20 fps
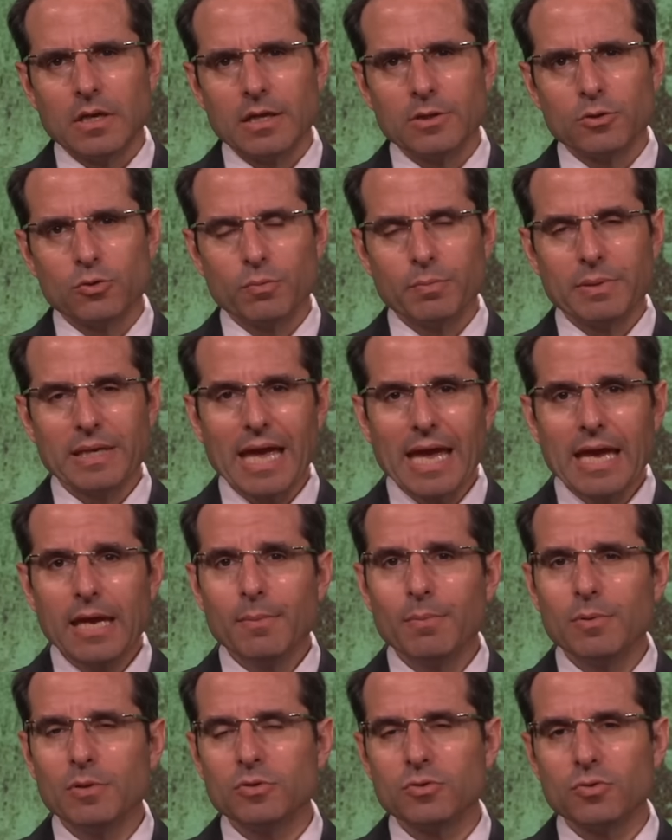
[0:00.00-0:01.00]
and to be
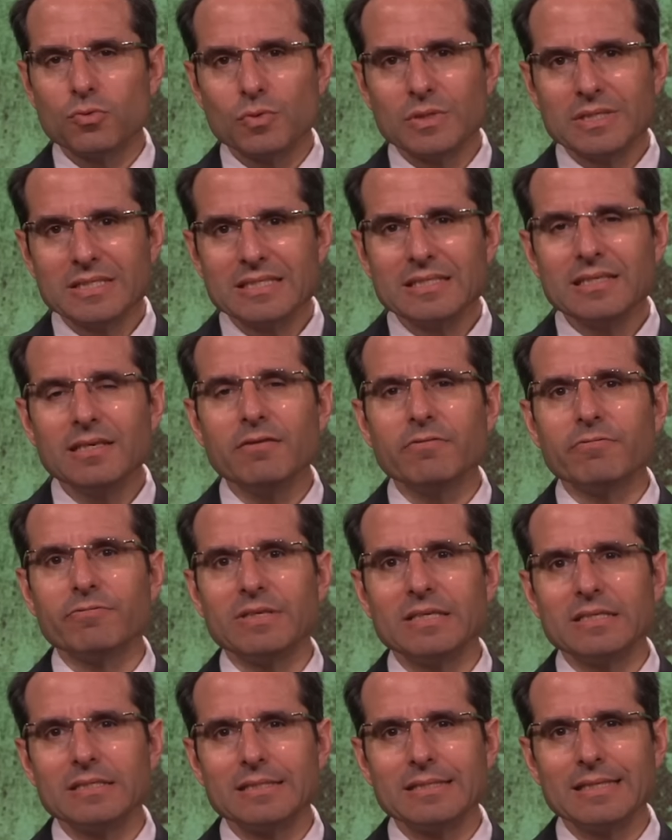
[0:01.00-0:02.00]
able to receive
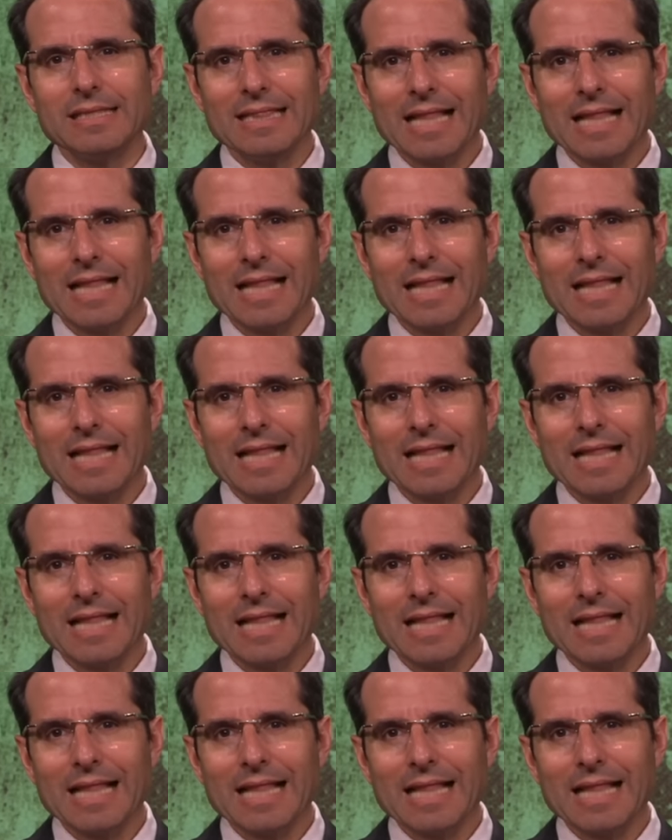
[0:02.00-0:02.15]
this